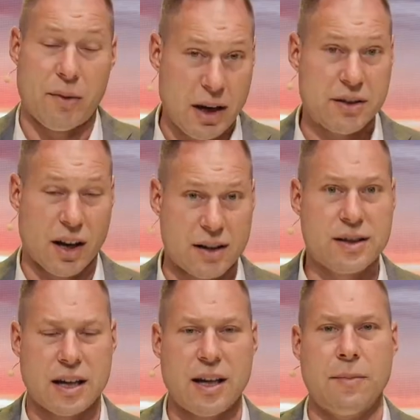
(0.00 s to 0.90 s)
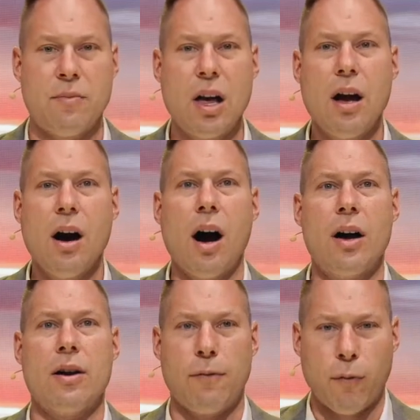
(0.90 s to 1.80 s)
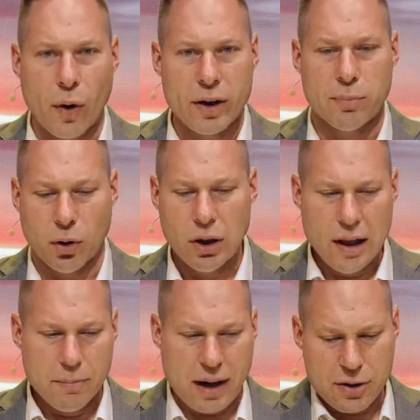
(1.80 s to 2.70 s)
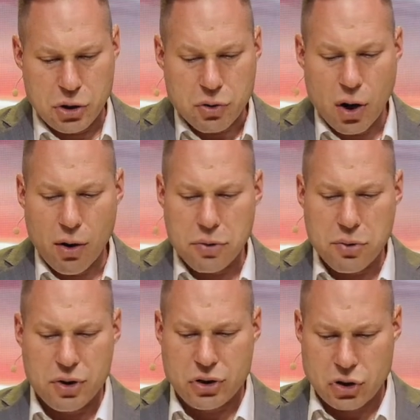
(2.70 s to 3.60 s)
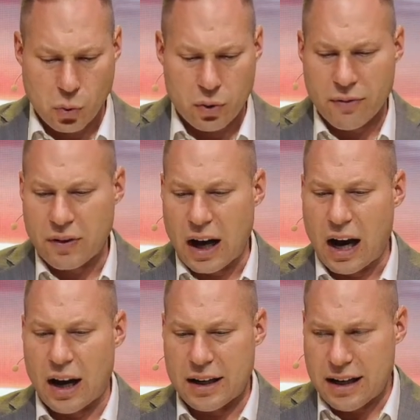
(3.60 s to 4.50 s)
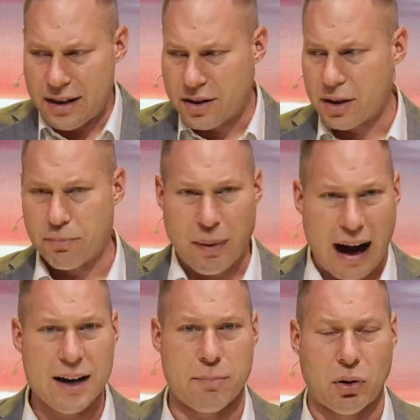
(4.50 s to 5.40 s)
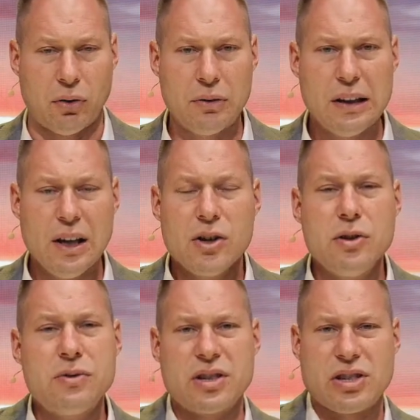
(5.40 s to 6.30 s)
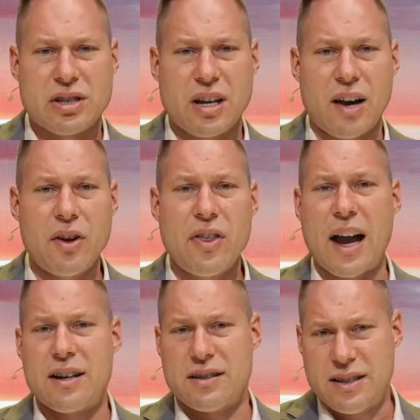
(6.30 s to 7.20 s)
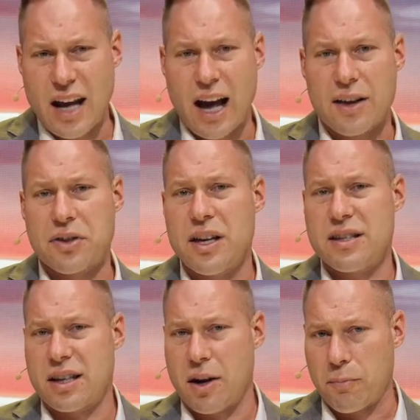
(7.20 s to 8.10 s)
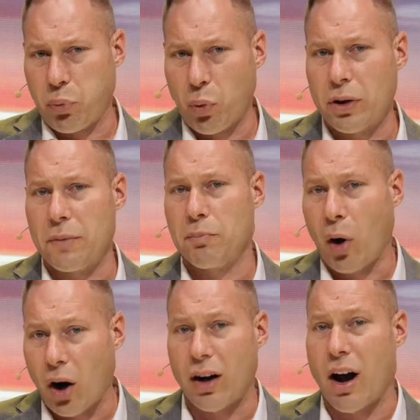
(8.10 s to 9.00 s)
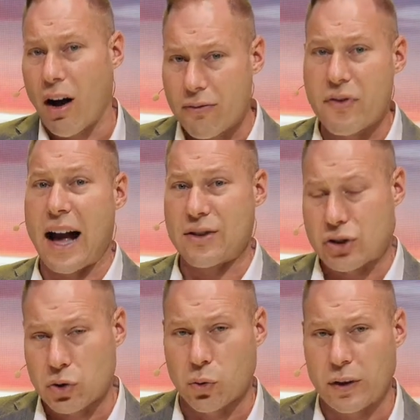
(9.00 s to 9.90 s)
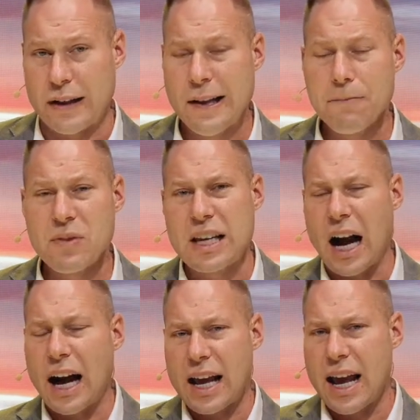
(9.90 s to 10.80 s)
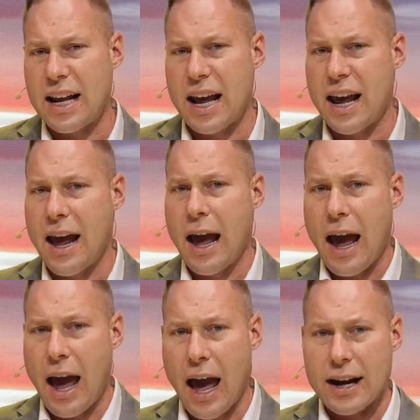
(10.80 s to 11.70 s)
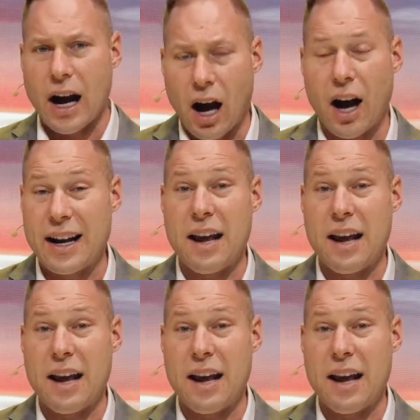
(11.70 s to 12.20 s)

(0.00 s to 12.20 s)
I mean, it does seem unavoidable. But as you go through the story of God in the Bible, you discover that death is an important part of that story. God hit it head on.